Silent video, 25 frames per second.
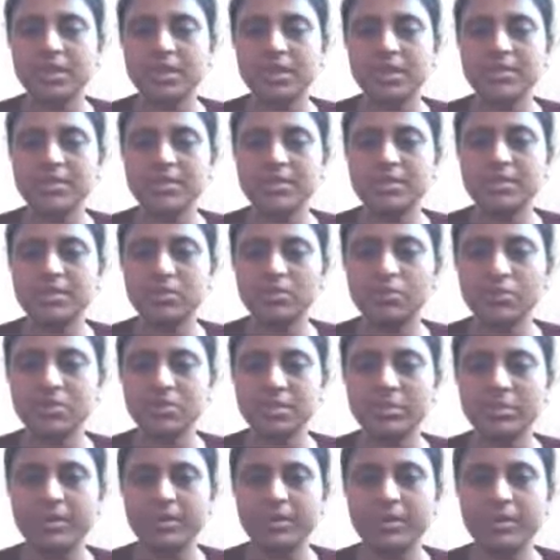is
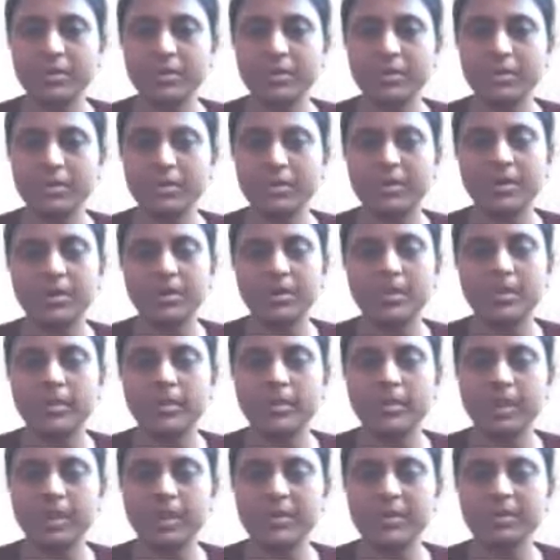suitable,
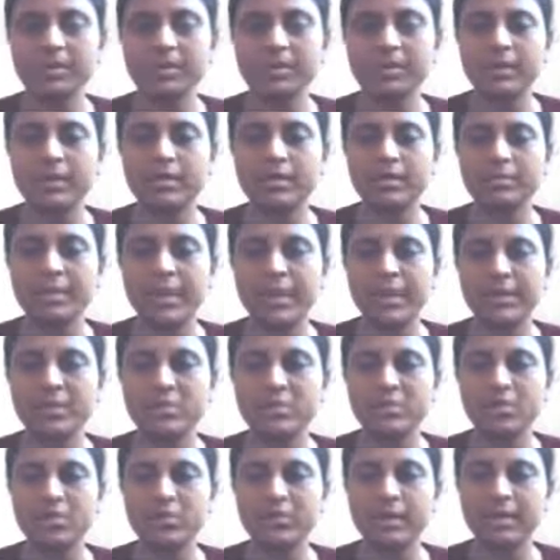then here
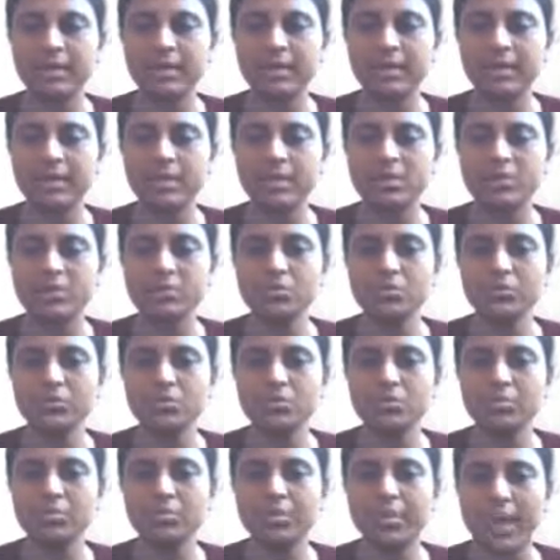manager will need to
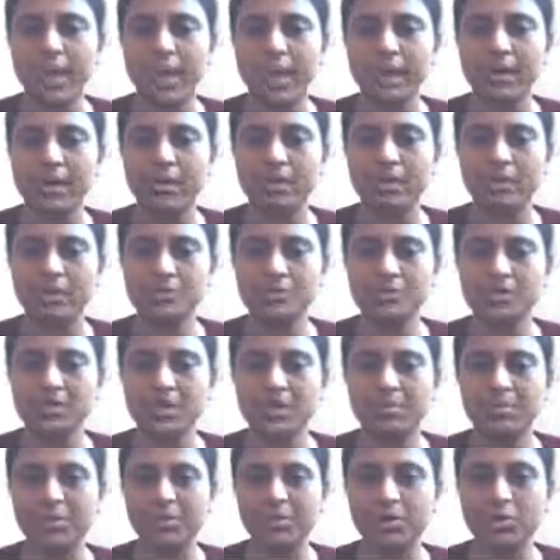go back to
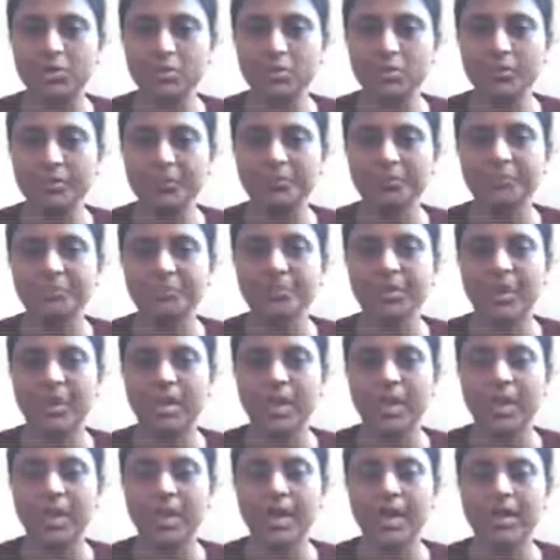step 2
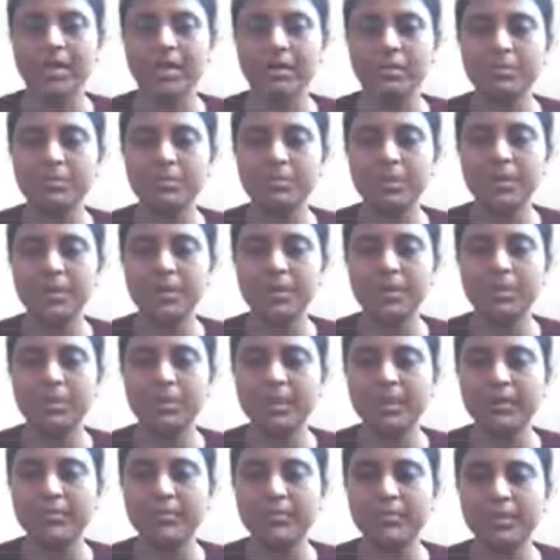and begin
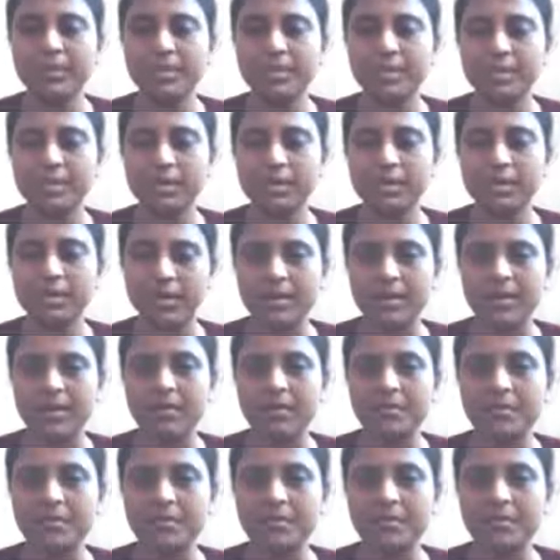everything again.
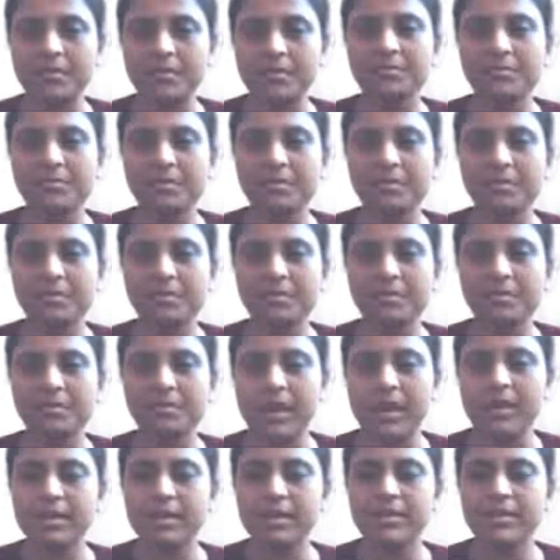
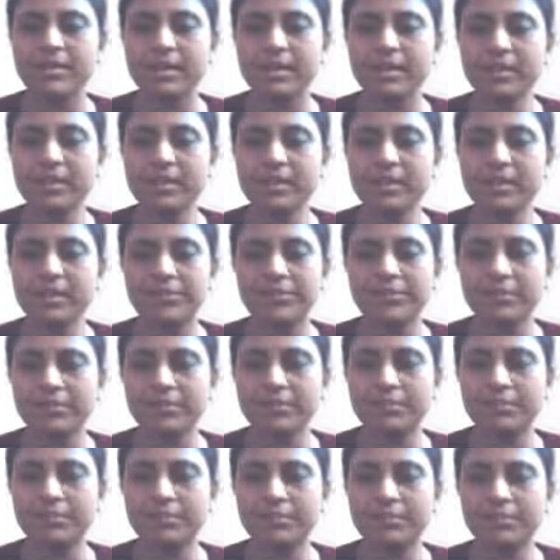And if
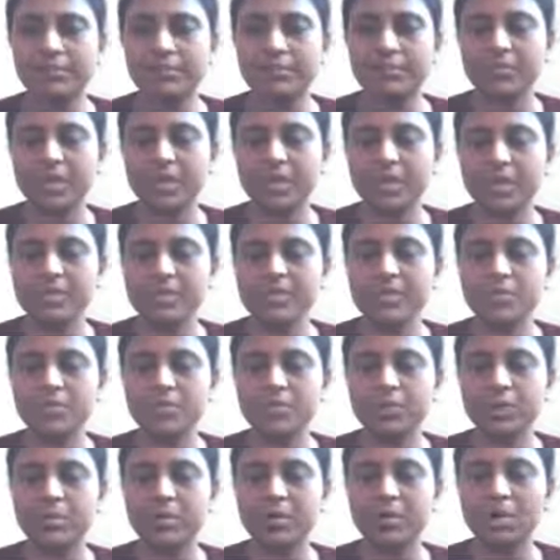there are
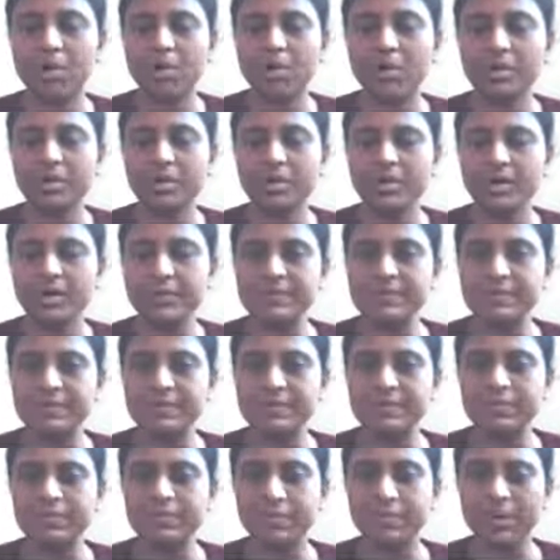suitable
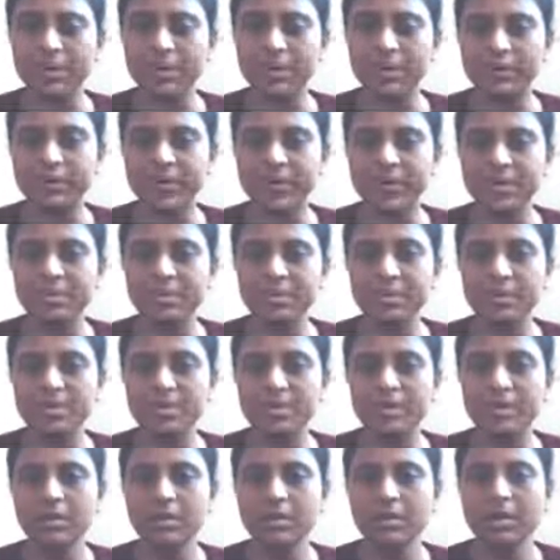alternatives
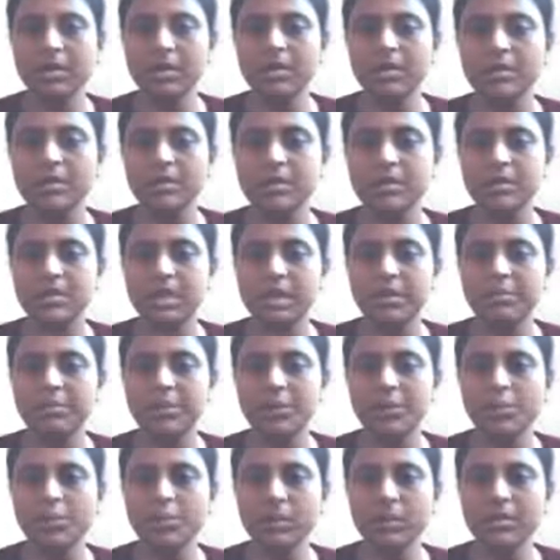available, step
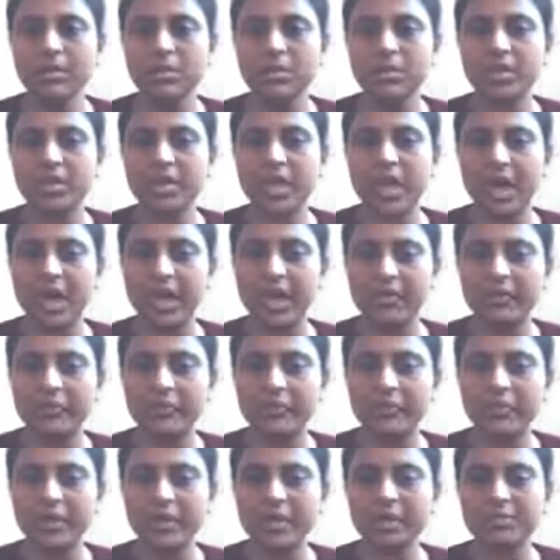2 and 3 have been